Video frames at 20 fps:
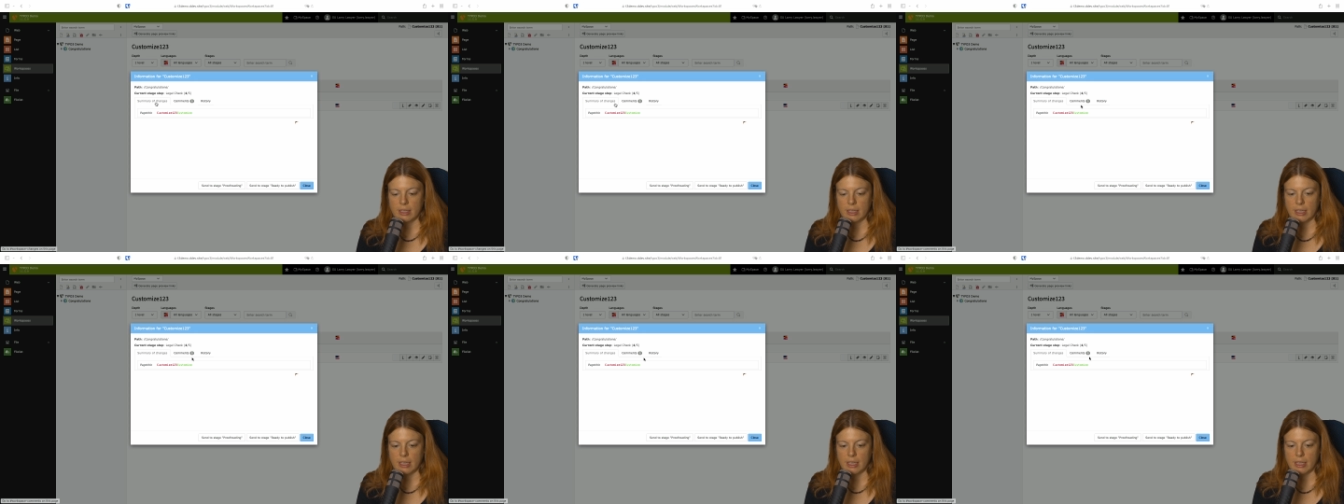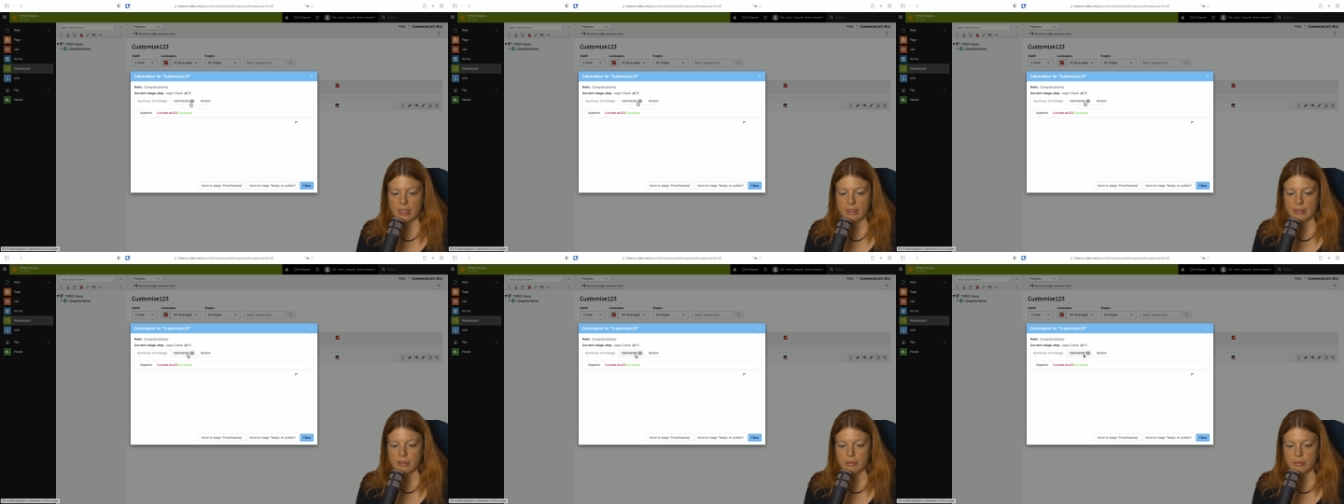
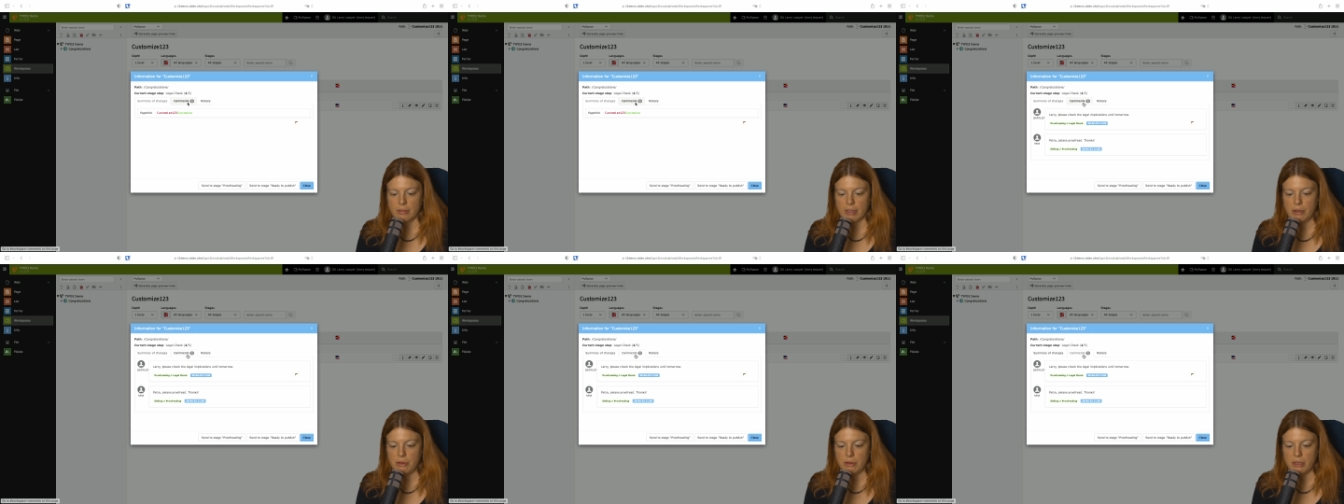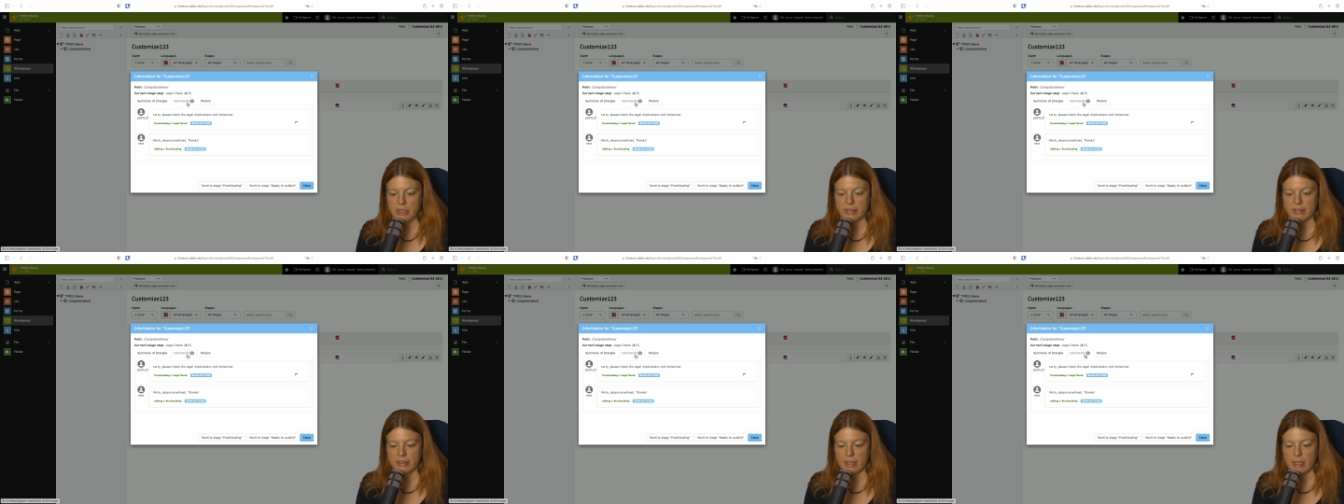And if
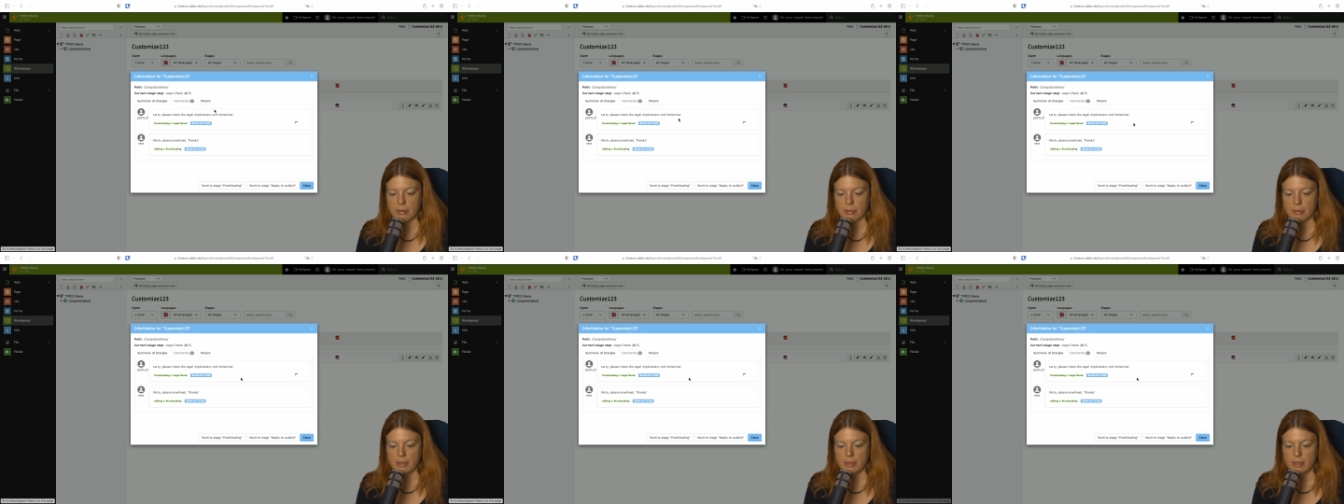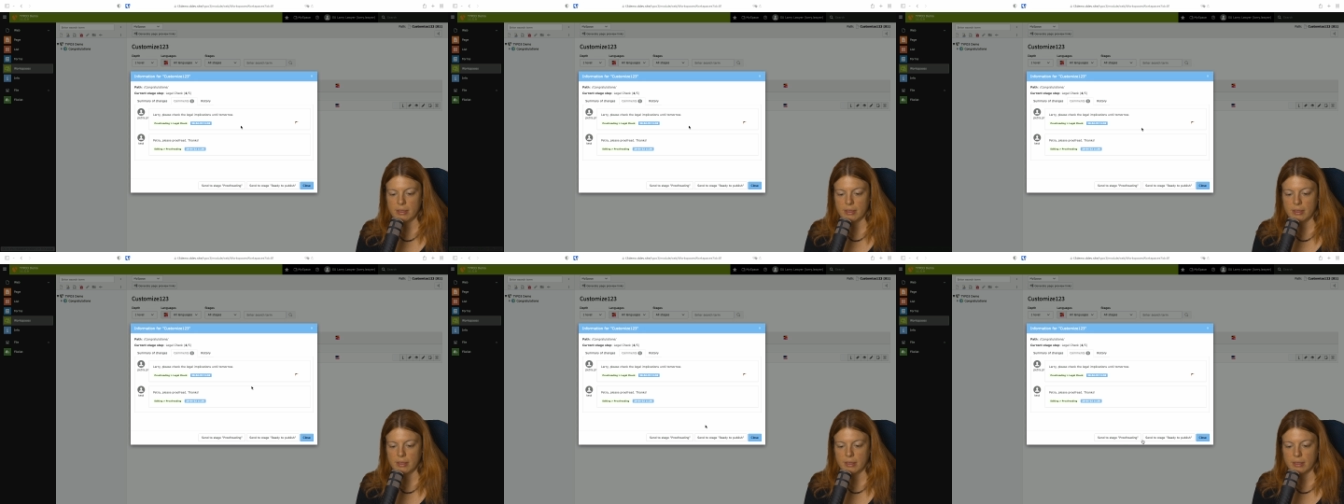Larry is
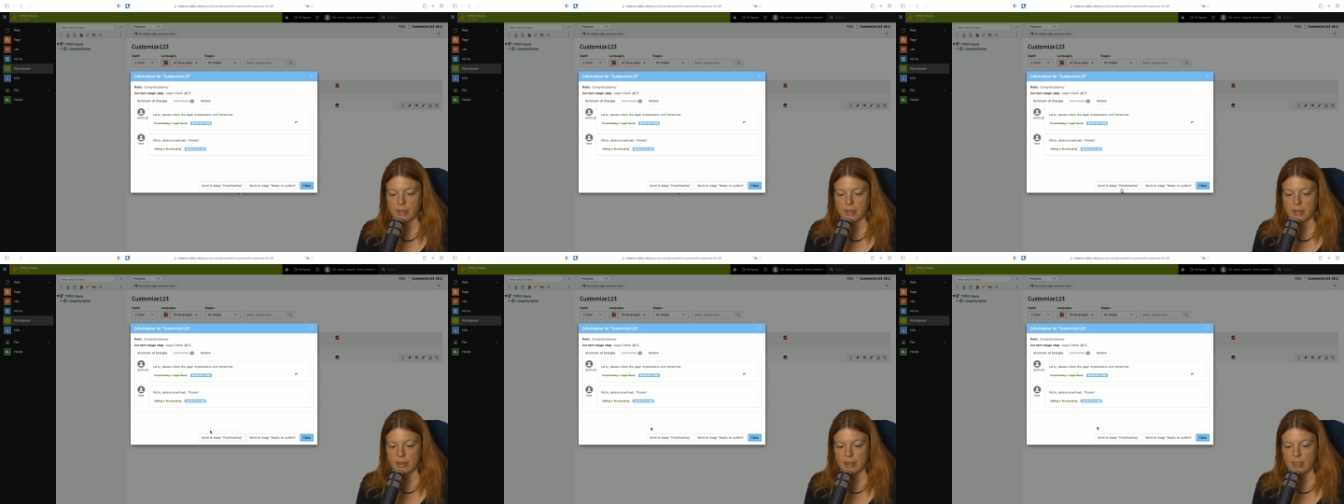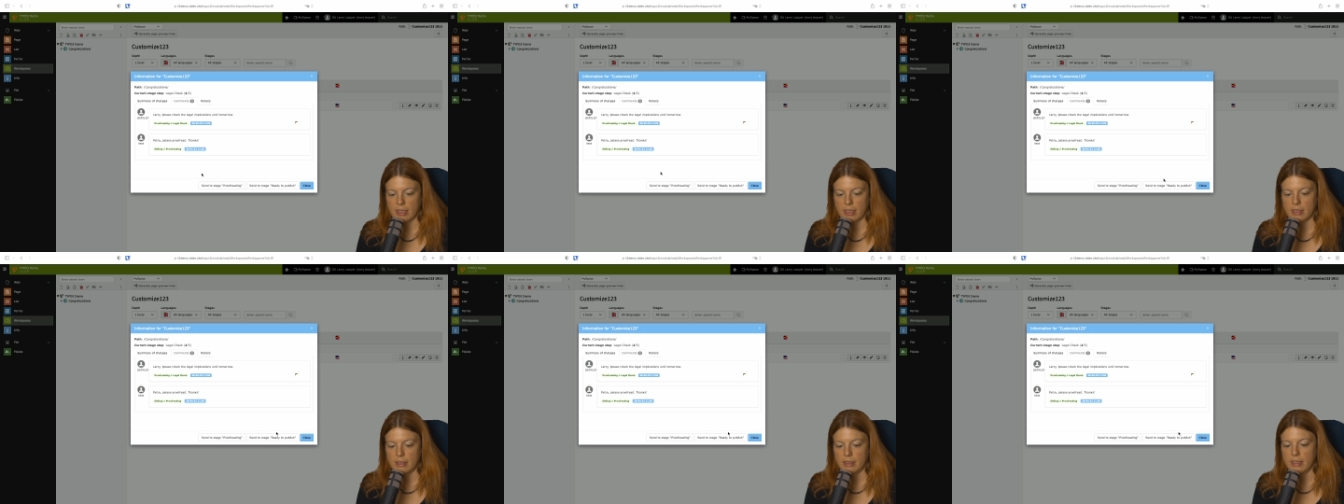happy,
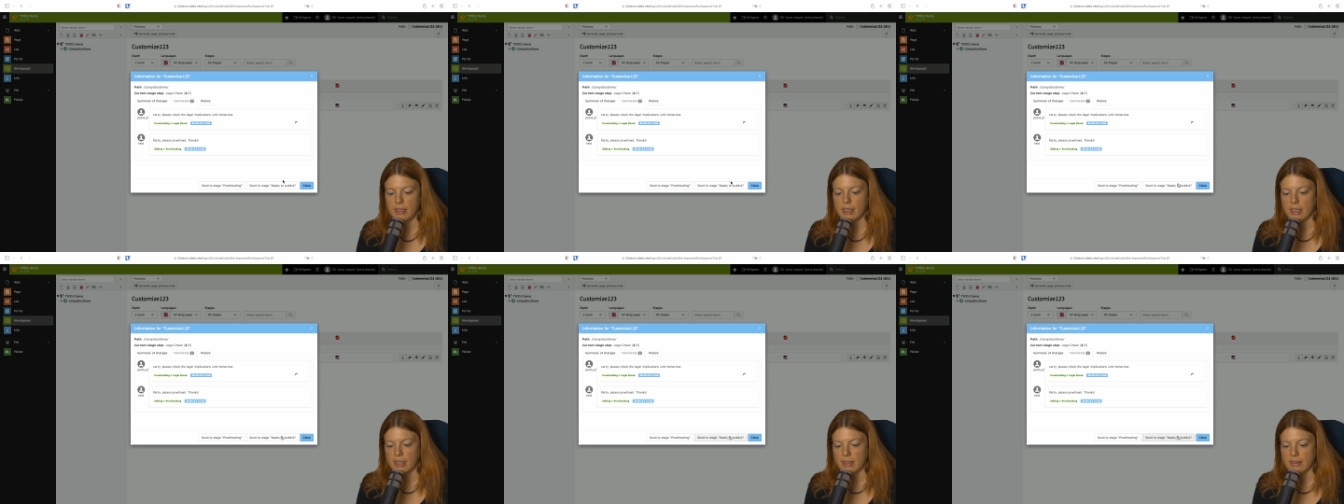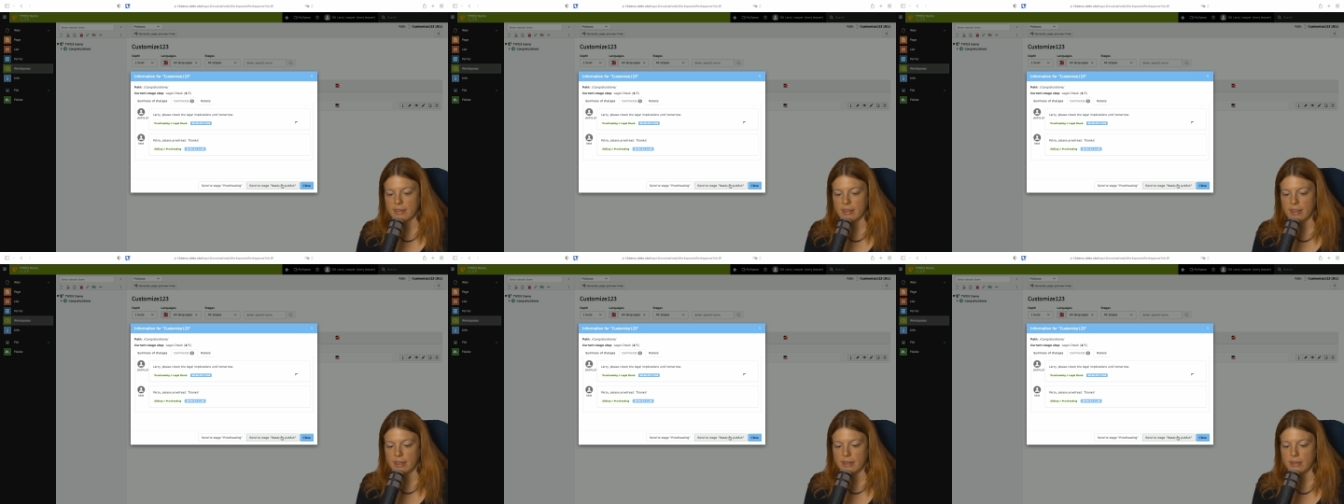then he can
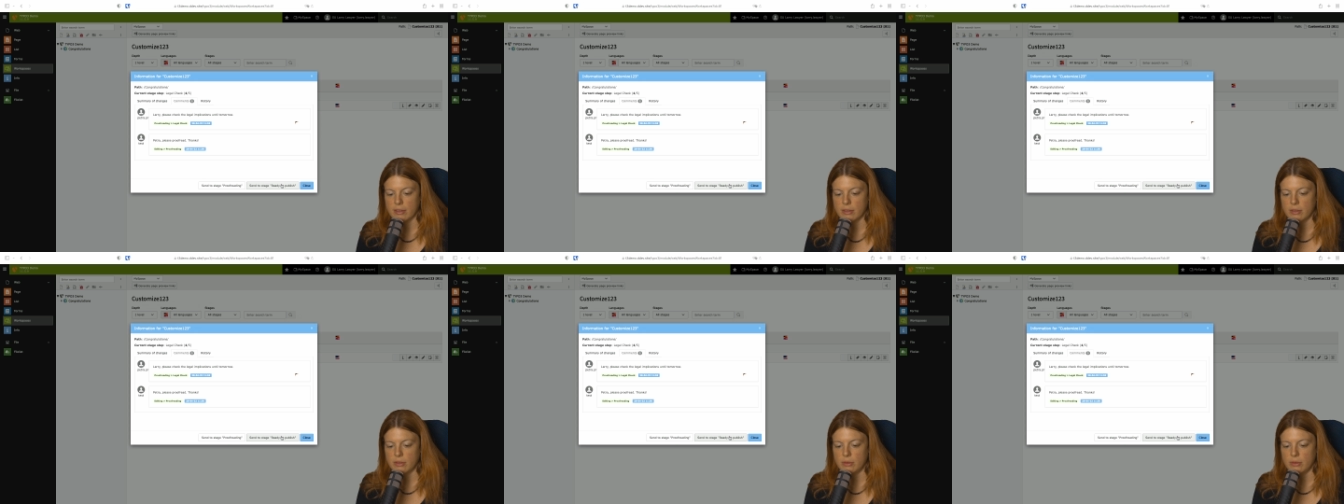send it